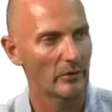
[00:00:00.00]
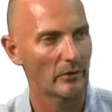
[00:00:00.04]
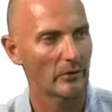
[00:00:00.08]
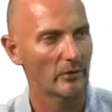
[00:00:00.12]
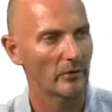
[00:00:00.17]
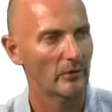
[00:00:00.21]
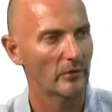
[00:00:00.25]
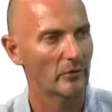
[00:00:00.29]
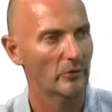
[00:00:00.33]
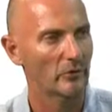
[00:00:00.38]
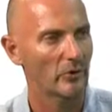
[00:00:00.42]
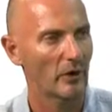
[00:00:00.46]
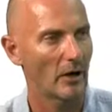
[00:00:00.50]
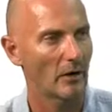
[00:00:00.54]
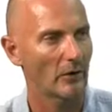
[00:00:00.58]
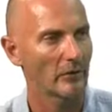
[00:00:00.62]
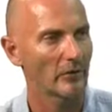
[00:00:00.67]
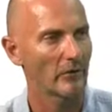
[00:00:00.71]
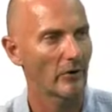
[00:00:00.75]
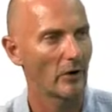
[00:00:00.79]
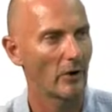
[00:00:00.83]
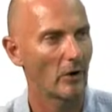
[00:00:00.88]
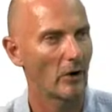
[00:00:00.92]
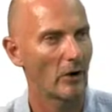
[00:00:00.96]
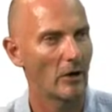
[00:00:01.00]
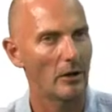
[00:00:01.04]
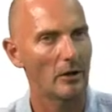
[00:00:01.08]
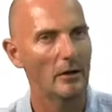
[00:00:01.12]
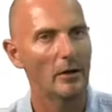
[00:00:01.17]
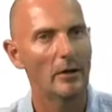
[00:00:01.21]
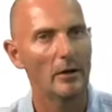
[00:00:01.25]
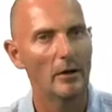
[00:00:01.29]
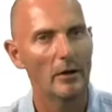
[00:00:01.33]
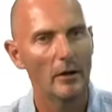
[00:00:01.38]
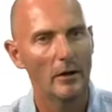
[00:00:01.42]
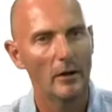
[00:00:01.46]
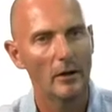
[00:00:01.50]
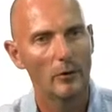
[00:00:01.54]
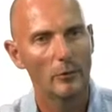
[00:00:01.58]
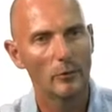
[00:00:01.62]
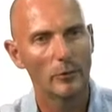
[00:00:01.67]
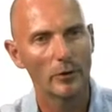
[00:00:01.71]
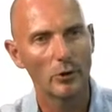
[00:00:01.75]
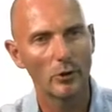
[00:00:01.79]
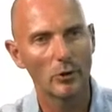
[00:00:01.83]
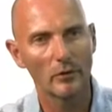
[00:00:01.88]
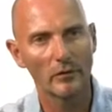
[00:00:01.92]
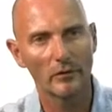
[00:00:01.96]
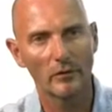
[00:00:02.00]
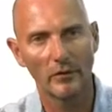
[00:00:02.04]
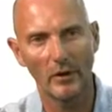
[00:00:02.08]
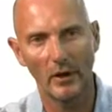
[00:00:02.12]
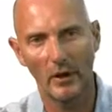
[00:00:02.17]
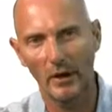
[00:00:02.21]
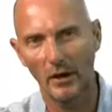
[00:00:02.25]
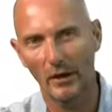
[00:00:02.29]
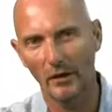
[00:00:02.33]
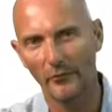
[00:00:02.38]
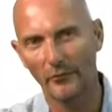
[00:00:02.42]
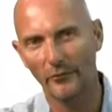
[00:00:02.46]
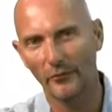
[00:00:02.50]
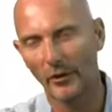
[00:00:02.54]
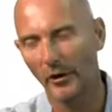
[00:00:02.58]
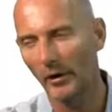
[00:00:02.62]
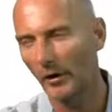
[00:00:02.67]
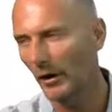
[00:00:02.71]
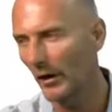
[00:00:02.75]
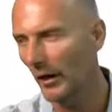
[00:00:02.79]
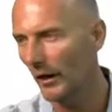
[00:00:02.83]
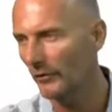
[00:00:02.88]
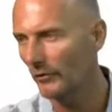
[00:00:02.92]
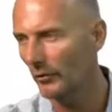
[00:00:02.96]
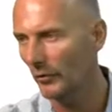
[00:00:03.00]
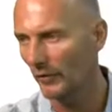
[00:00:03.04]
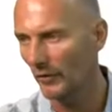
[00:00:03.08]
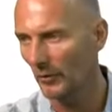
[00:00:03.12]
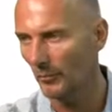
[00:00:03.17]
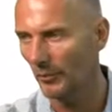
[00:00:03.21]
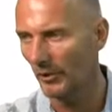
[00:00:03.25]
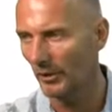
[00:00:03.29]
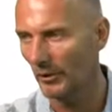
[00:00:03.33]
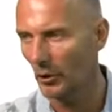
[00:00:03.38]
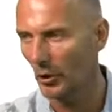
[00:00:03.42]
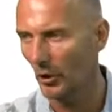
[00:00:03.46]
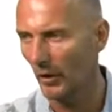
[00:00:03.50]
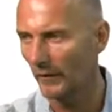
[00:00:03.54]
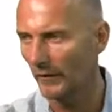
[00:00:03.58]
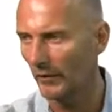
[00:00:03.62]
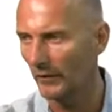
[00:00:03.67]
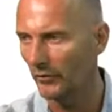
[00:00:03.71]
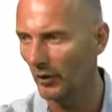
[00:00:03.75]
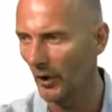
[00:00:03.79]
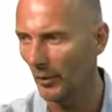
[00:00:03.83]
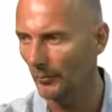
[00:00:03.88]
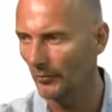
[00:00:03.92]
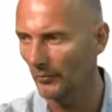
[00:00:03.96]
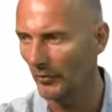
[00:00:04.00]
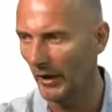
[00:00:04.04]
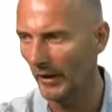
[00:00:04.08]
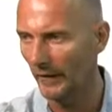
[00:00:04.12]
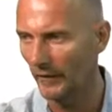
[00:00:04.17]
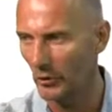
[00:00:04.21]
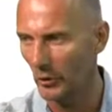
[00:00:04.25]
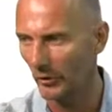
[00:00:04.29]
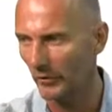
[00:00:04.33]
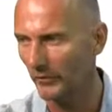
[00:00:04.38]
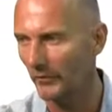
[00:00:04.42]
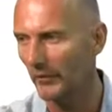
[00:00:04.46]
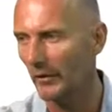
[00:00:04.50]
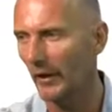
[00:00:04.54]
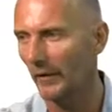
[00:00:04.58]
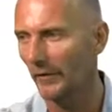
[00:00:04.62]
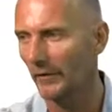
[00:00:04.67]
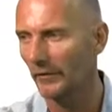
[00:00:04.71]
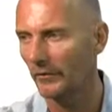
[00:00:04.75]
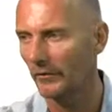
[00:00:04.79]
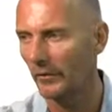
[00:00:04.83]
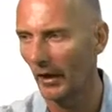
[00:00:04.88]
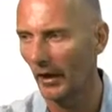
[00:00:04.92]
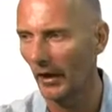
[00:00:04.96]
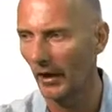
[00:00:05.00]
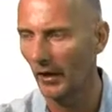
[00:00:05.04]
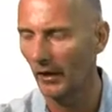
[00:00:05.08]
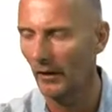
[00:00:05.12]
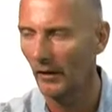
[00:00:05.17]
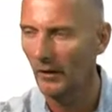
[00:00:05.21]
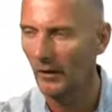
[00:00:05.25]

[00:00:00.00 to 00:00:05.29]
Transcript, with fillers: This is Krauss mm -hmm. Hall, which is uh, very. I took the picture on the top right just the other day,